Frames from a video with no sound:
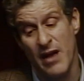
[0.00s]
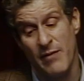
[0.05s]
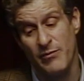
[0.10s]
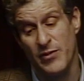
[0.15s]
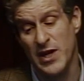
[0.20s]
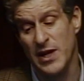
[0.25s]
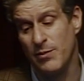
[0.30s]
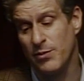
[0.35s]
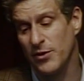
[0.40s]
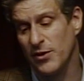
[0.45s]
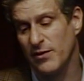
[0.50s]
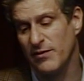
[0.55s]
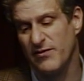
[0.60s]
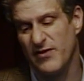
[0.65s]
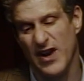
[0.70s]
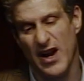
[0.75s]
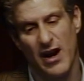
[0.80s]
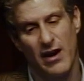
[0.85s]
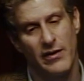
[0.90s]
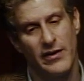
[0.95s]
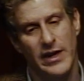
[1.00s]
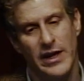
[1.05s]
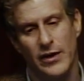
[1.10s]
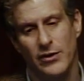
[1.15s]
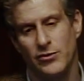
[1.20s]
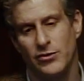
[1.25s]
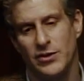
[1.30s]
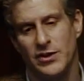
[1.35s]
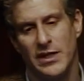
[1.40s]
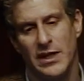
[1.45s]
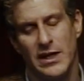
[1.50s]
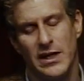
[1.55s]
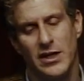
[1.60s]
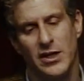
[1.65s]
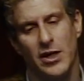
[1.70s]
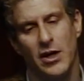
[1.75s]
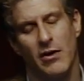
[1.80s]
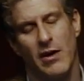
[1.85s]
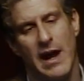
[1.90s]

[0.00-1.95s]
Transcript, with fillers: people are very interested in you know